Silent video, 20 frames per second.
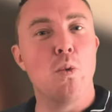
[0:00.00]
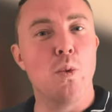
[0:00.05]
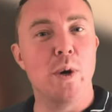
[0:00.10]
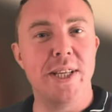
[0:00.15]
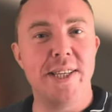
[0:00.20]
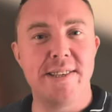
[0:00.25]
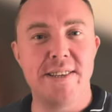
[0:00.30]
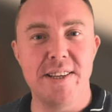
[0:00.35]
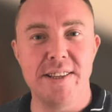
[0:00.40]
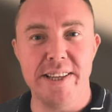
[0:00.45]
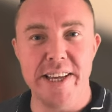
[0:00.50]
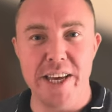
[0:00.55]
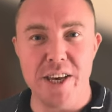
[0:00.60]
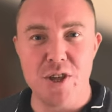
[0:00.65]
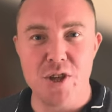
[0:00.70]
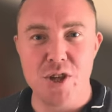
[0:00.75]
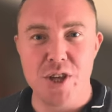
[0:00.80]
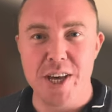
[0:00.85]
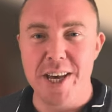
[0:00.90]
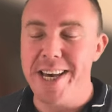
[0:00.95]
winter
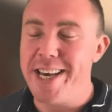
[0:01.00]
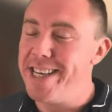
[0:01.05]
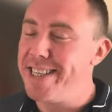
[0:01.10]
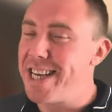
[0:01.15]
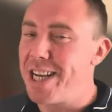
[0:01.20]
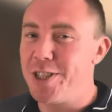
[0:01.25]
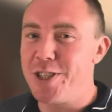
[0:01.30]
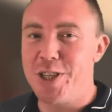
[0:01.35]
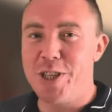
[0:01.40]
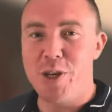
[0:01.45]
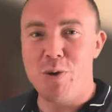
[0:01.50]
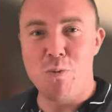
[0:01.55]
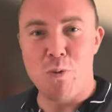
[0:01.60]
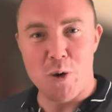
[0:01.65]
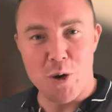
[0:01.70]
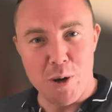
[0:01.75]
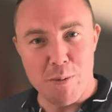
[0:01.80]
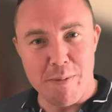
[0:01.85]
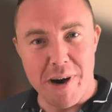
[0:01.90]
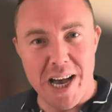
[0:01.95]
dish is actually
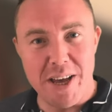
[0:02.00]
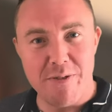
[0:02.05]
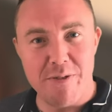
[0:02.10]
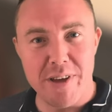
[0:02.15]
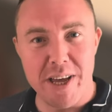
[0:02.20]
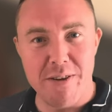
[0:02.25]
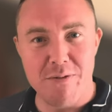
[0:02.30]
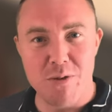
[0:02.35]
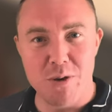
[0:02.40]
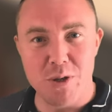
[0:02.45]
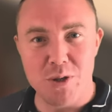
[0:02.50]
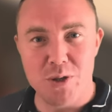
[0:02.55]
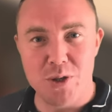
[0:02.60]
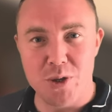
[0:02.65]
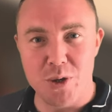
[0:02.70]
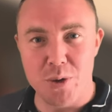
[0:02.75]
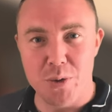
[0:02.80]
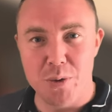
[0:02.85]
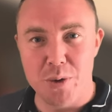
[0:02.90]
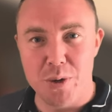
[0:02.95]
one of my favorites too.